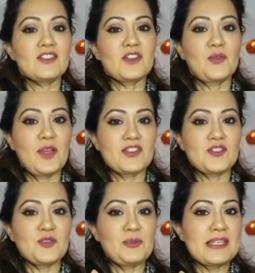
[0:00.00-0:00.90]
Just
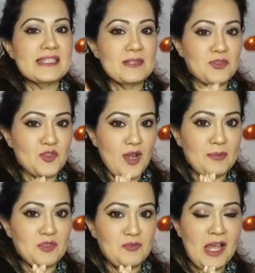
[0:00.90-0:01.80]
request you to please
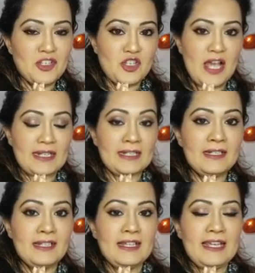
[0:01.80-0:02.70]
subscribe to my
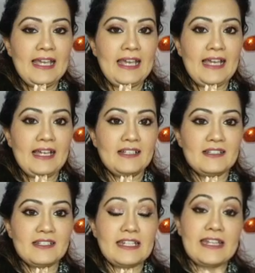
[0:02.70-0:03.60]
channel,
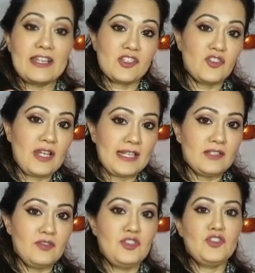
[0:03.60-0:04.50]
and in case you
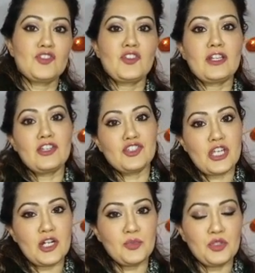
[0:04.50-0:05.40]
like the videos, you can
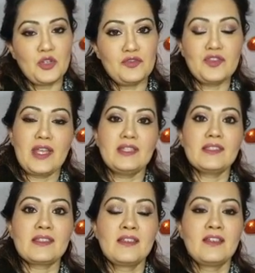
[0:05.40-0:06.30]
share it with your
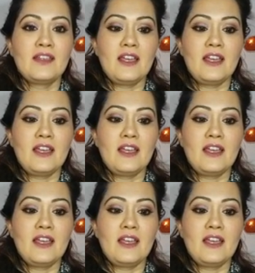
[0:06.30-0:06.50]
friends.